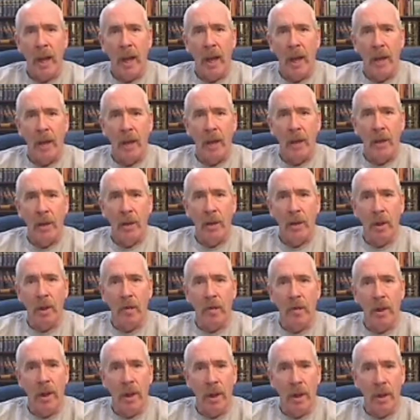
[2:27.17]
and
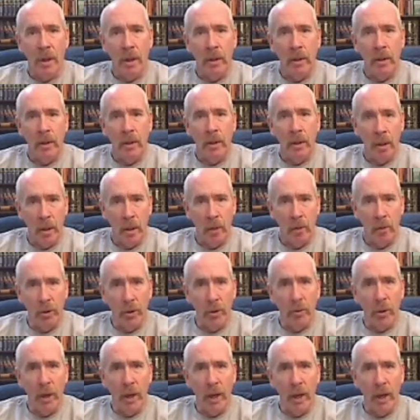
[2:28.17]
they generally
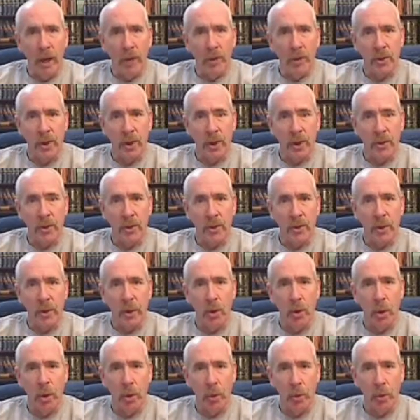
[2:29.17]
will
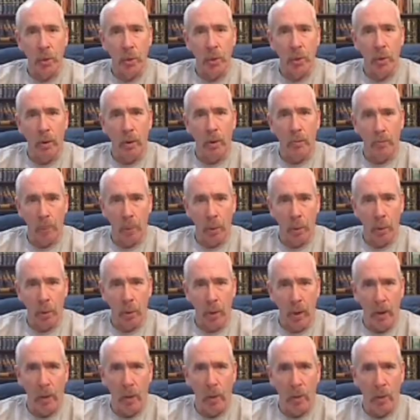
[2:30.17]
access your
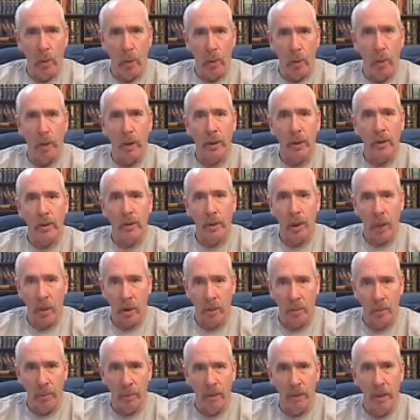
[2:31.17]
credit report to
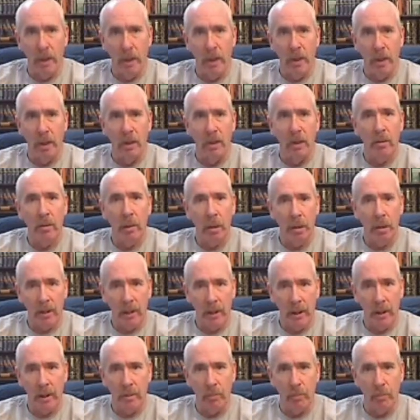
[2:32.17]
help in
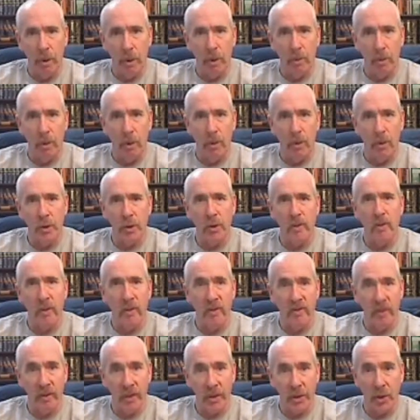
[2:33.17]
the preparation of the
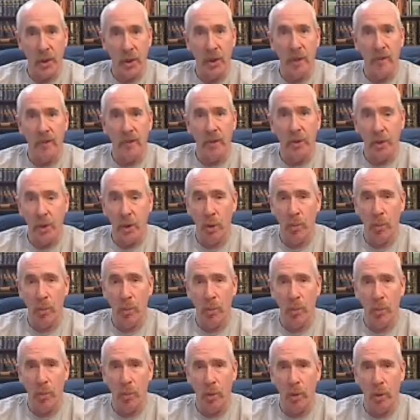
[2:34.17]
investigative consumer
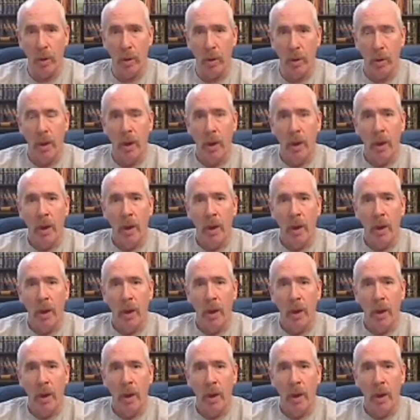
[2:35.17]
report.